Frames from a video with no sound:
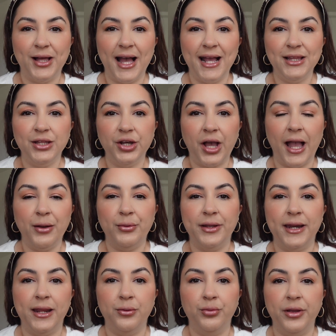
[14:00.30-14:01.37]
eye look. I
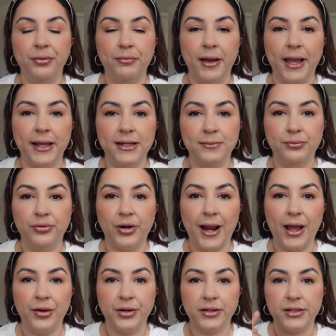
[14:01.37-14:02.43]
went in with my
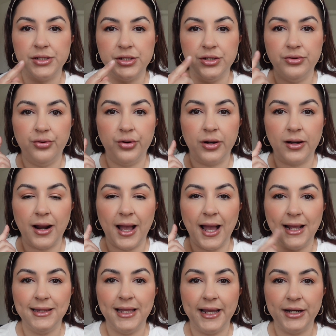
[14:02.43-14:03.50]
brown Dior
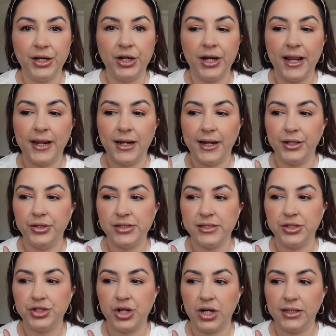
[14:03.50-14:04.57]
eyeliner, and I used
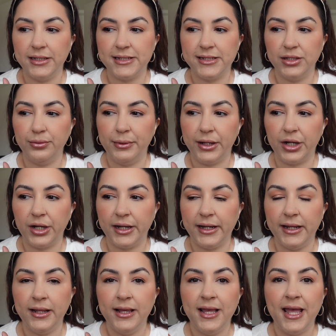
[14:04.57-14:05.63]
the Charlotte
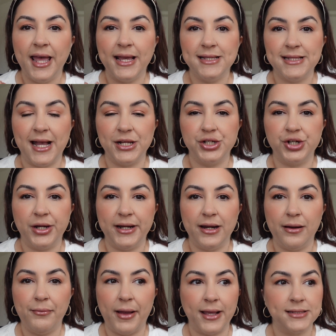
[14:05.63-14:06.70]
Tilbury
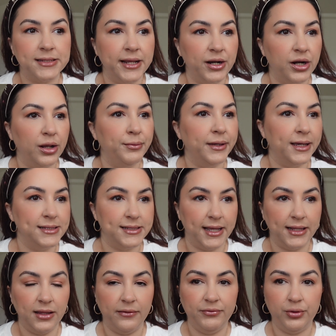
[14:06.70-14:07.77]
Exaggerated Mascara because I
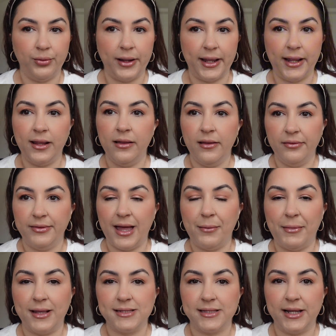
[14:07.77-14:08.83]
love the way that
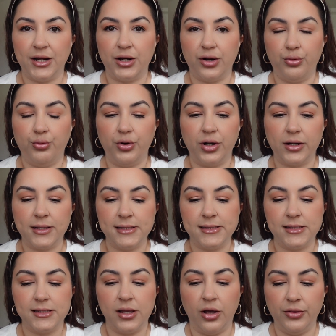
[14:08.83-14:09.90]
mascara
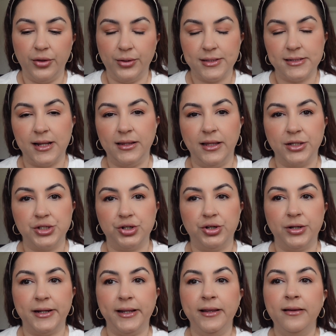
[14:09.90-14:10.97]
works, although it's not
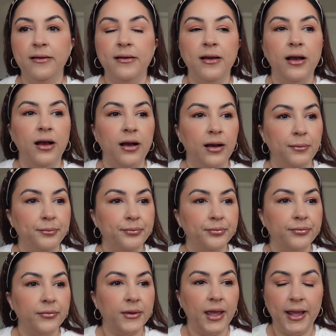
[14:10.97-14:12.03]
luxury.
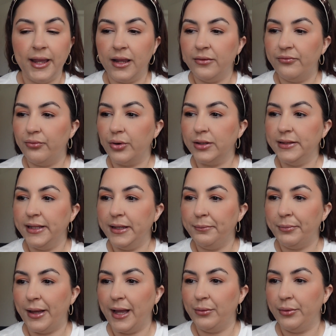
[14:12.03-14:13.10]
And for lip,
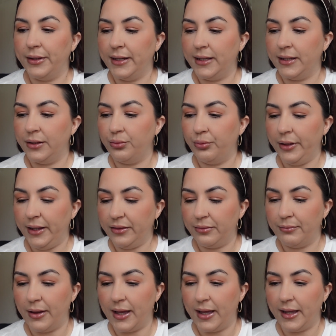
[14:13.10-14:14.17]
I went in with
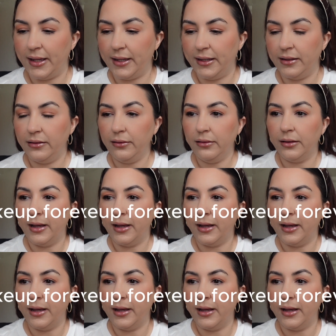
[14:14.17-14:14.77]
my